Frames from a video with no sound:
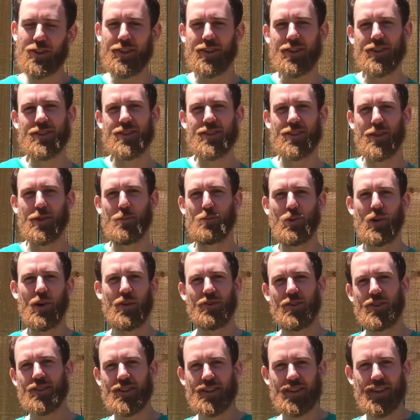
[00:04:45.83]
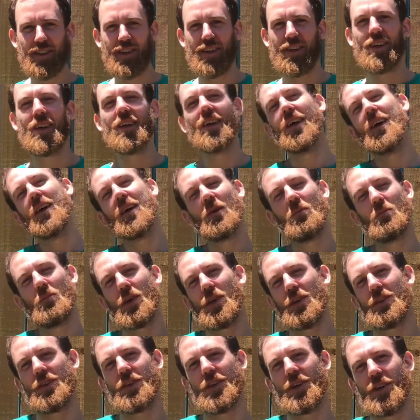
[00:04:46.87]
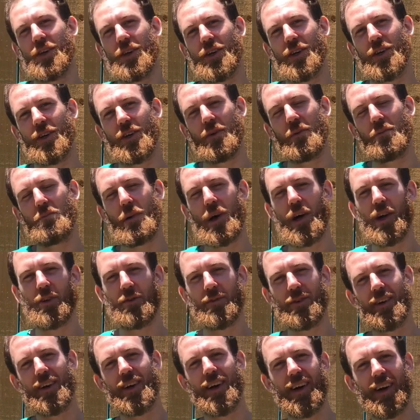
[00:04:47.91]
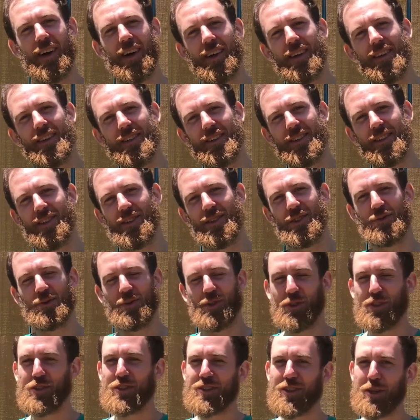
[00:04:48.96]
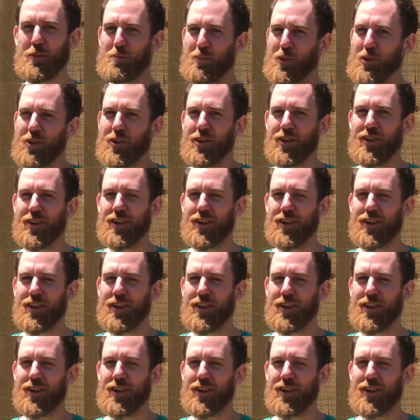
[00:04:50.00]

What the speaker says: It's a preference thing, but the polymer knot is really simple,